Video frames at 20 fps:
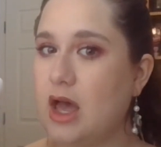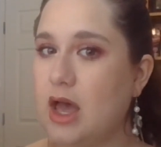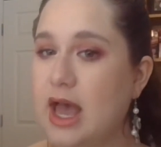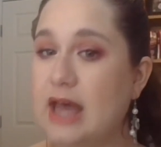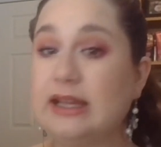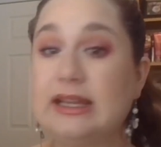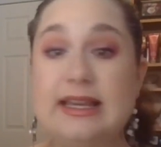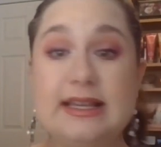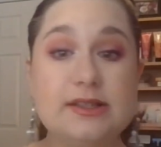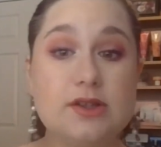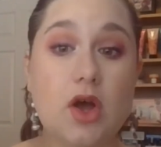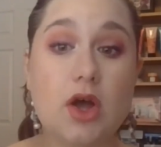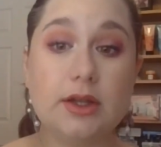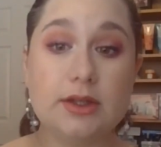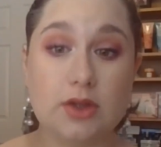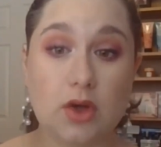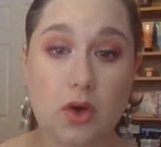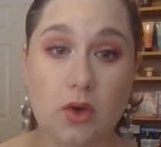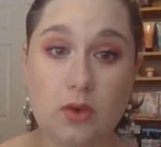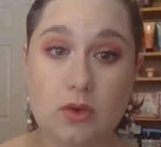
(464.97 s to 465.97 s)
at least
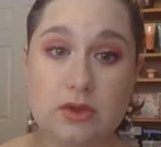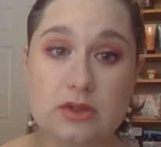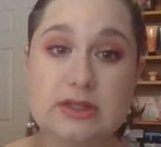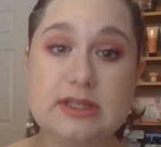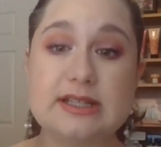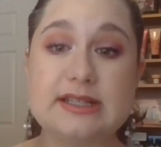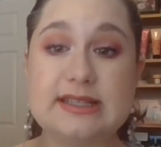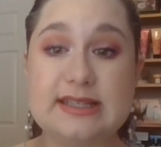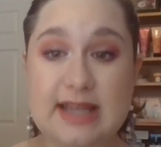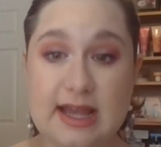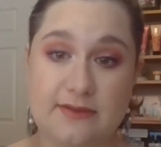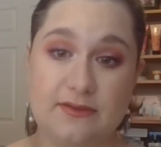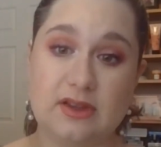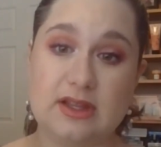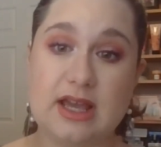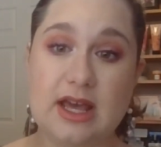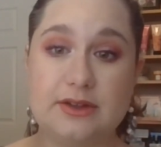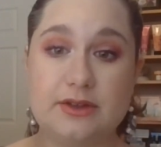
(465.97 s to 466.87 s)
on cold, definitely